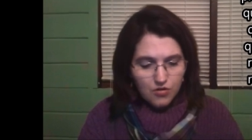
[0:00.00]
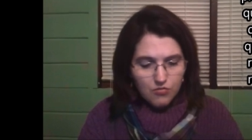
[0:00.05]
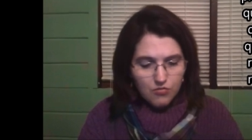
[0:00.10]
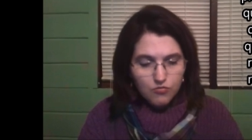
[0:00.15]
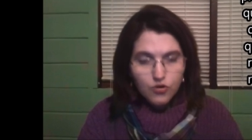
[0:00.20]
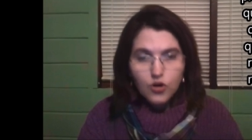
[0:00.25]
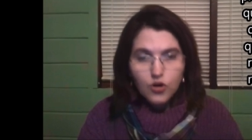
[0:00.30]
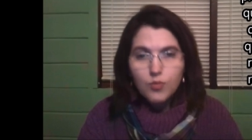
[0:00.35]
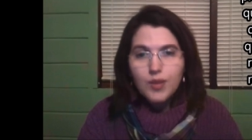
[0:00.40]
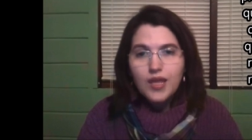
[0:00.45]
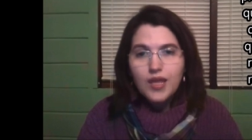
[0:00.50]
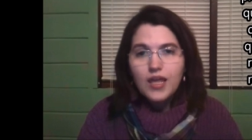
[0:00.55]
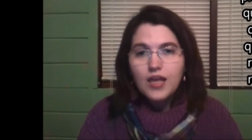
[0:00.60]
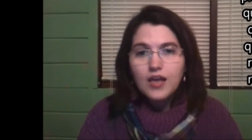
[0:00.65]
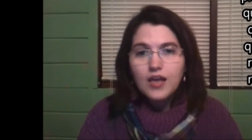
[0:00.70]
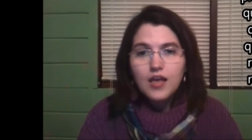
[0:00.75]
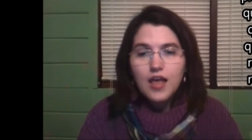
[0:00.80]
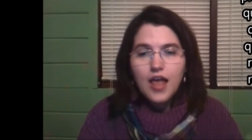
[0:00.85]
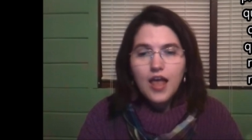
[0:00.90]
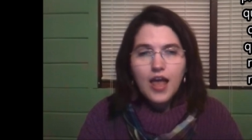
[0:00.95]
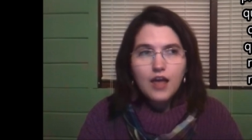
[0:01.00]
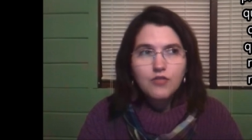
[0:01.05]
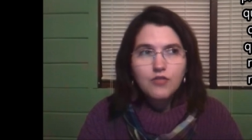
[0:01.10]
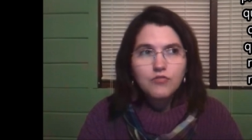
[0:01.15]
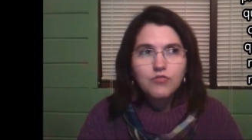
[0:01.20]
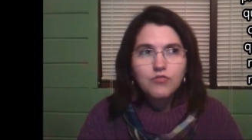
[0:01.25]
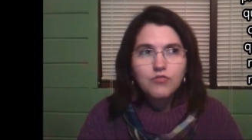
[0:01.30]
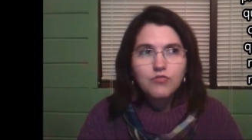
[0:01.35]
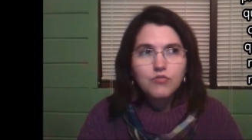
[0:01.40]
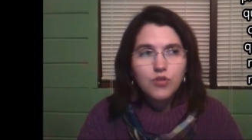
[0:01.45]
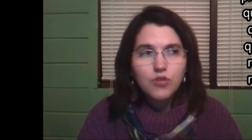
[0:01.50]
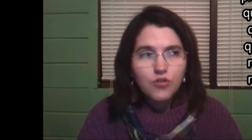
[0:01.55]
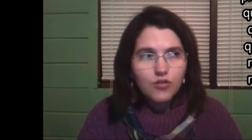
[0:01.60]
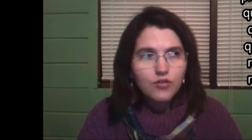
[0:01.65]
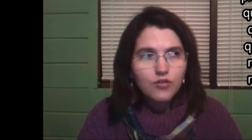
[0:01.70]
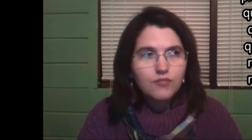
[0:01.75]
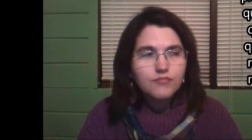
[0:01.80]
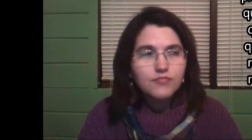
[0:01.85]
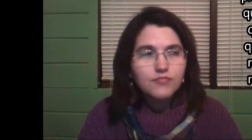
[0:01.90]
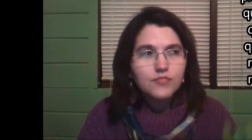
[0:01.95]
Ruby and
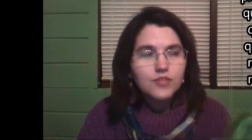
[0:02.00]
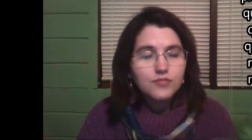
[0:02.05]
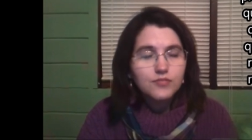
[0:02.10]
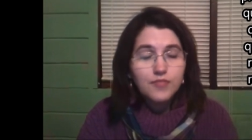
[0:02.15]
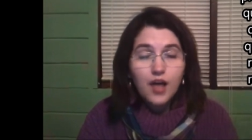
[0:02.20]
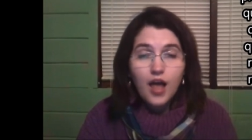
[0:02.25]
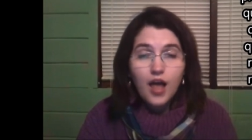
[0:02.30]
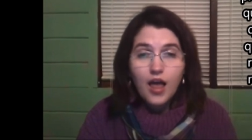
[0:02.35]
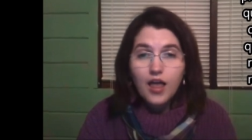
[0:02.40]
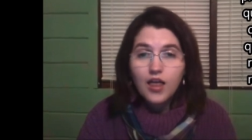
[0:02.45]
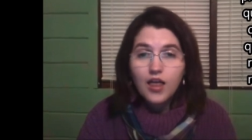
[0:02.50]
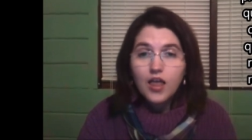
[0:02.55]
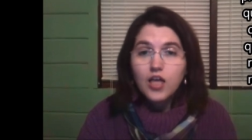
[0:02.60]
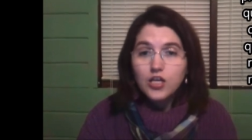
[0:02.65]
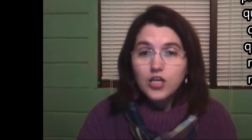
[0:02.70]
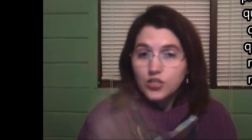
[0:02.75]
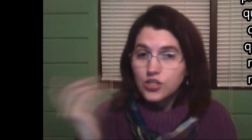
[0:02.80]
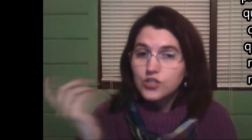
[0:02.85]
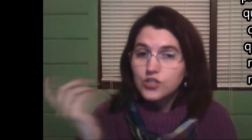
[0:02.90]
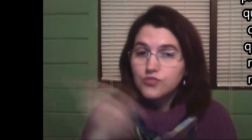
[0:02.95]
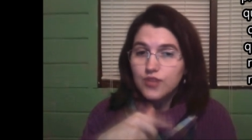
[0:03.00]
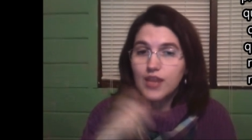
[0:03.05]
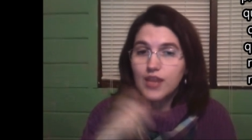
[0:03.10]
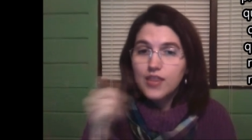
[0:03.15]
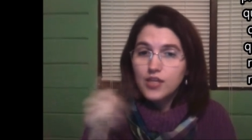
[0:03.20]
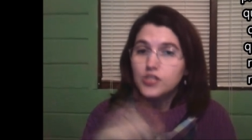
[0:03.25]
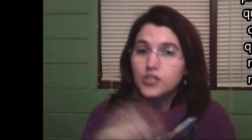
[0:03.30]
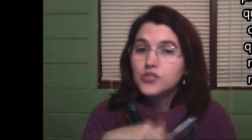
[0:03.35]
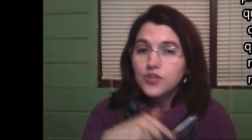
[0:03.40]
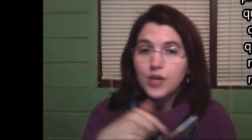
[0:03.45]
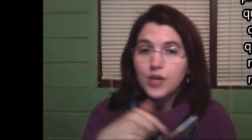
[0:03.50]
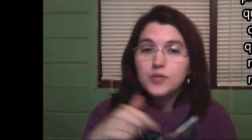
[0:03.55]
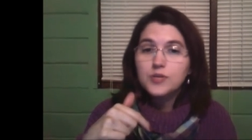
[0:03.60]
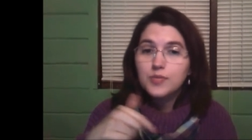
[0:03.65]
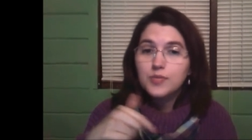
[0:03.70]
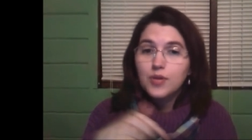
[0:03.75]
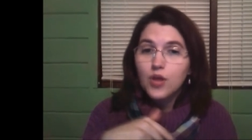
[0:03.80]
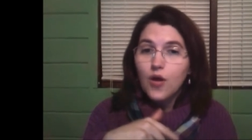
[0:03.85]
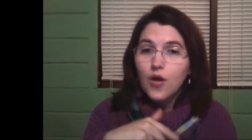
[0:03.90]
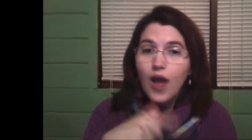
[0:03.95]
rural. Ru Just read the
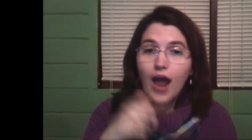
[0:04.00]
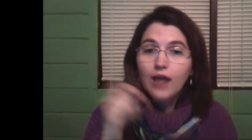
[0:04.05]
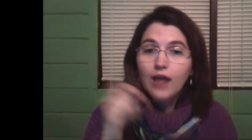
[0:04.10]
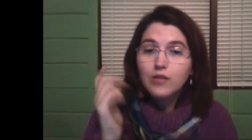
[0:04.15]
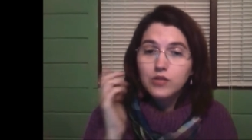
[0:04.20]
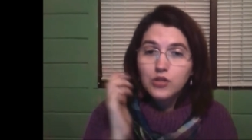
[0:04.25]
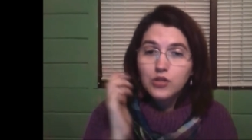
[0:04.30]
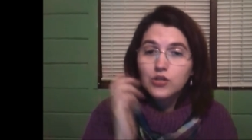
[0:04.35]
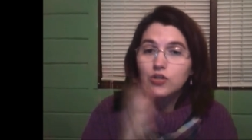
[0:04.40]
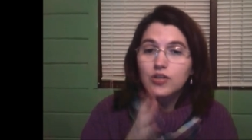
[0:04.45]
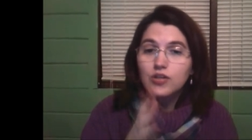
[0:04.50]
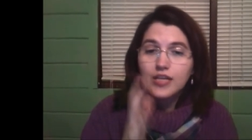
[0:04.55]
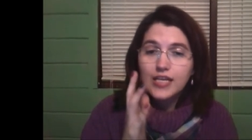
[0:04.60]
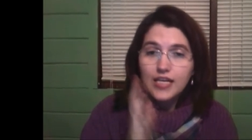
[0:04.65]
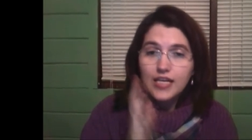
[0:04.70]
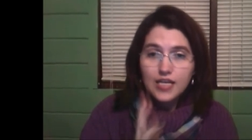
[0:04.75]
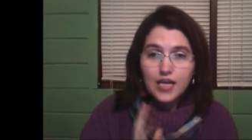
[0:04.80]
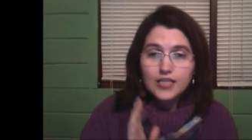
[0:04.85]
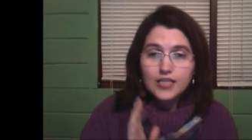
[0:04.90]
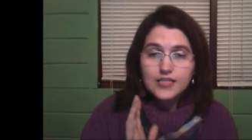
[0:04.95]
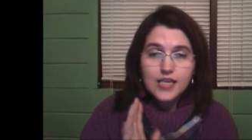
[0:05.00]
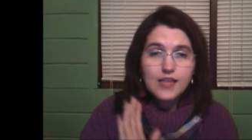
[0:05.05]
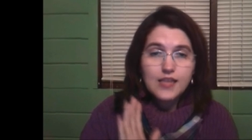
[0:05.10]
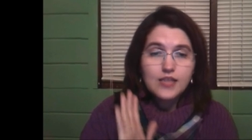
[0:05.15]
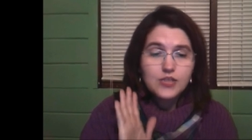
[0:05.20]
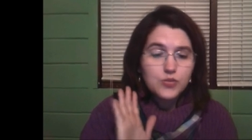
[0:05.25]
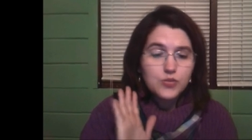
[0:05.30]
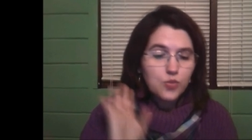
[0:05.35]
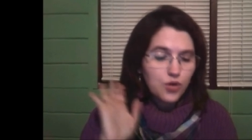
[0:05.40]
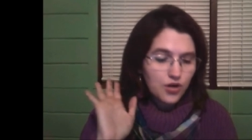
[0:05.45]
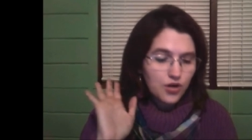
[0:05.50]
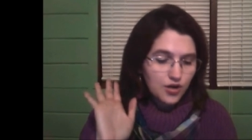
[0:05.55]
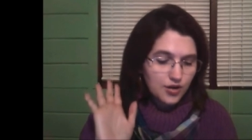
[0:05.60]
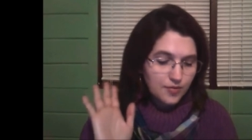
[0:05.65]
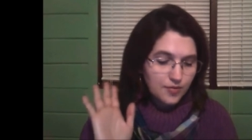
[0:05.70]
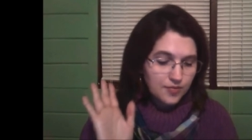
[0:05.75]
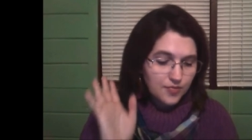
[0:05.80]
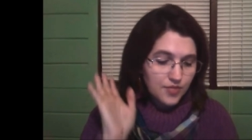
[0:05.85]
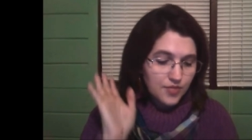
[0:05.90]
description below. I literally cannot say this word.